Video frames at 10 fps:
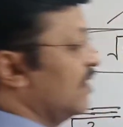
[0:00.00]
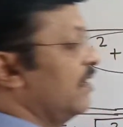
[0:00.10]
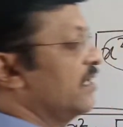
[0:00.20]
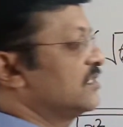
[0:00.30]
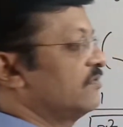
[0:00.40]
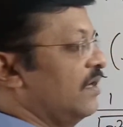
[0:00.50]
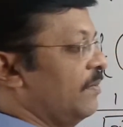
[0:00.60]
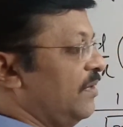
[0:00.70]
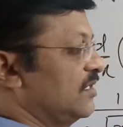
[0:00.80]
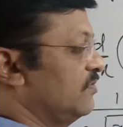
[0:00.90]
x square
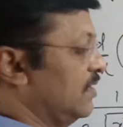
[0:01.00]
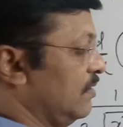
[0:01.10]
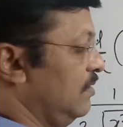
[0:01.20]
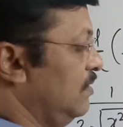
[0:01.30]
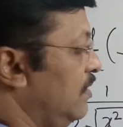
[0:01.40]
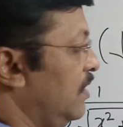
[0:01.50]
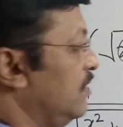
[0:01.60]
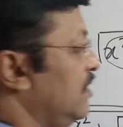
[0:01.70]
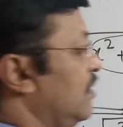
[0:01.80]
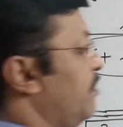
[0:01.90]
plus 1,
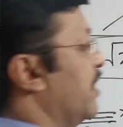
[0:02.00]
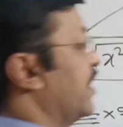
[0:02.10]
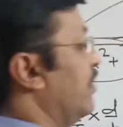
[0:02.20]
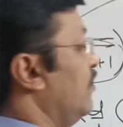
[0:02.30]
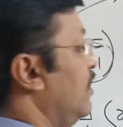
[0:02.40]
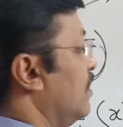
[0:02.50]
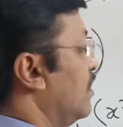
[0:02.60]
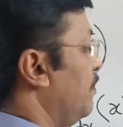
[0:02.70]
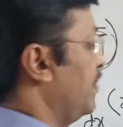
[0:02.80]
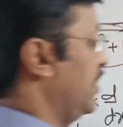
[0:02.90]
and then the bracket will
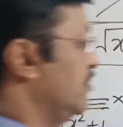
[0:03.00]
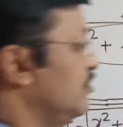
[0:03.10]
complete.